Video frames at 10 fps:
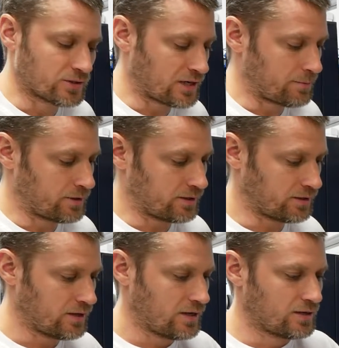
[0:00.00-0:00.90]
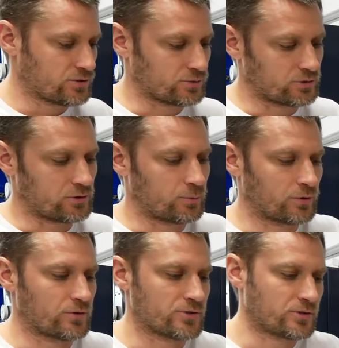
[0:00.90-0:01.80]
that I'm in, so it's a little more
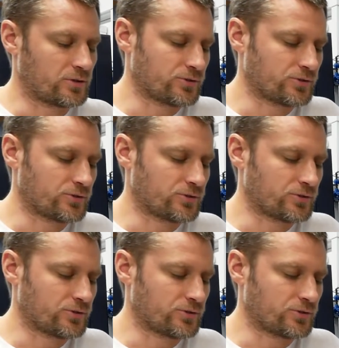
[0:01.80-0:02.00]
versatile.